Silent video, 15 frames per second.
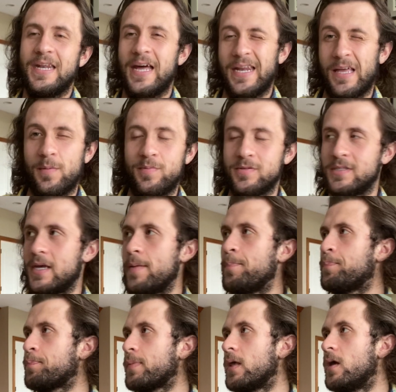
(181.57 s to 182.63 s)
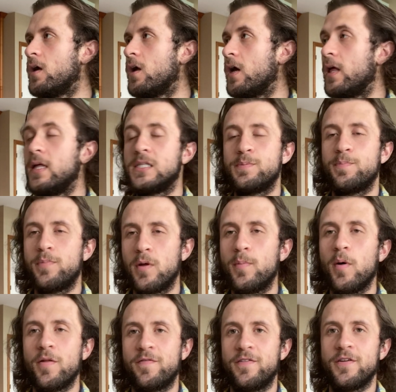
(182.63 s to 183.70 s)
98%. They're
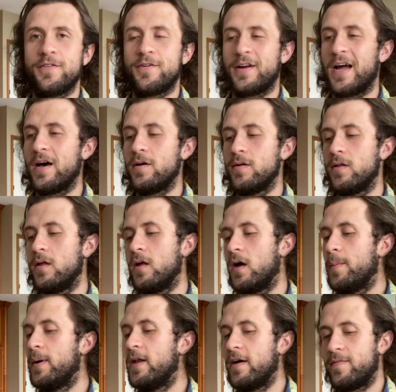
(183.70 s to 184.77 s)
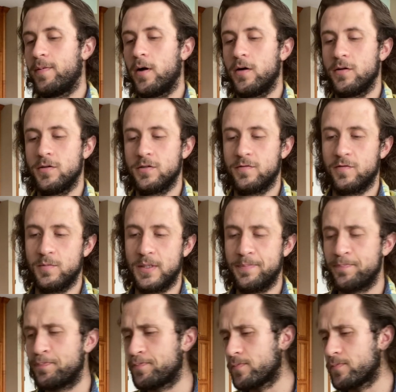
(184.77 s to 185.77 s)
both filtering out enough particles for me.